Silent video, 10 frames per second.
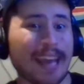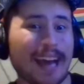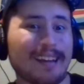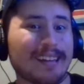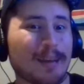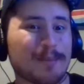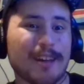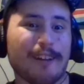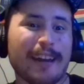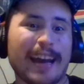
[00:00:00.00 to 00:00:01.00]
yeah, I'm
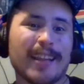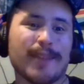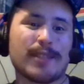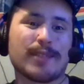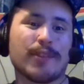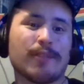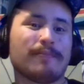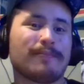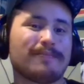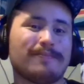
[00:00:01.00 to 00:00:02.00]
sorry. I love this
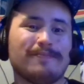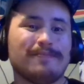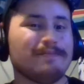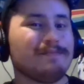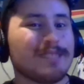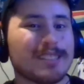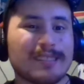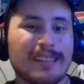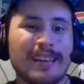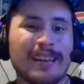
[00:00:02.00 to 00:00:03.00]
film.
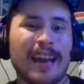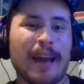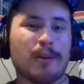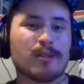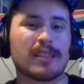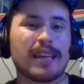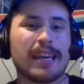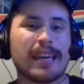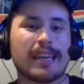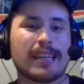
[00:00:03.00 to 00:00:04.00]
I will
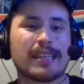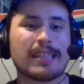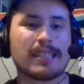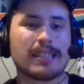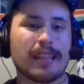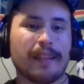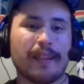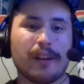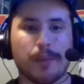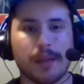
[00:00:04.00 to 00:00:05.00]
say it is
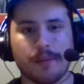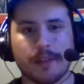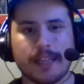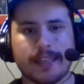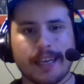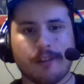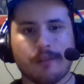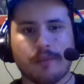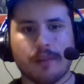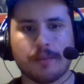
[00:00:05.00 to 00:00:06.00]
a little bit of a
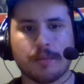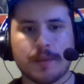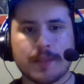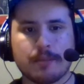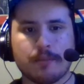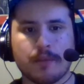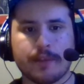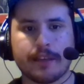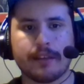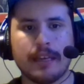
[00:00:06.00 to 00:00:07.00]
letdown from the previous
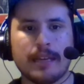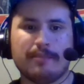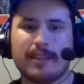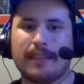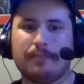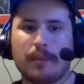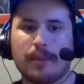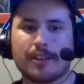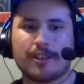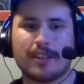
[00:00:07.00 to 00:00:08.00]
movie, but not that
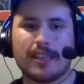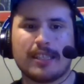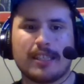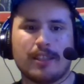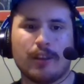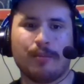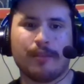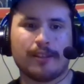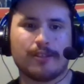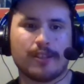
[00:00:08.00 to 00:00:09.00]
much. It's still
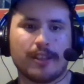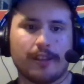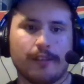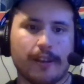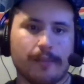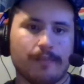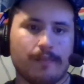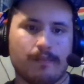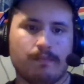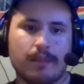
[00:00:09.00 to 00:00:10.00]
pretty interesting. You get
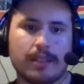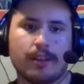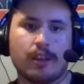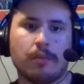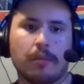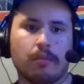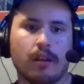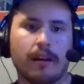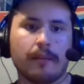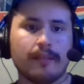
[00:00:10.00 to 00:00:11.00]
basic human
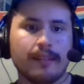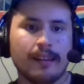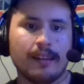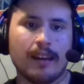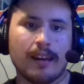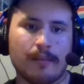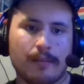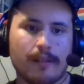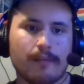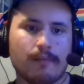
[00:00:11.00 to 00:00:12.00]
plot,
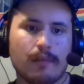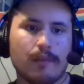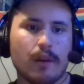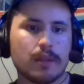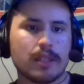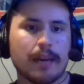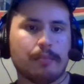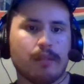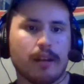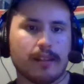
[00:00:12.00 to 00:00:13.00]
but with over
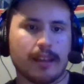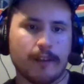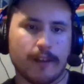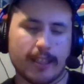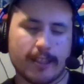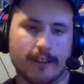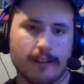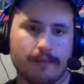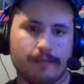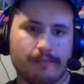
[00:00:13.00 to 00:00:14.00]
top plot to kill Godzilla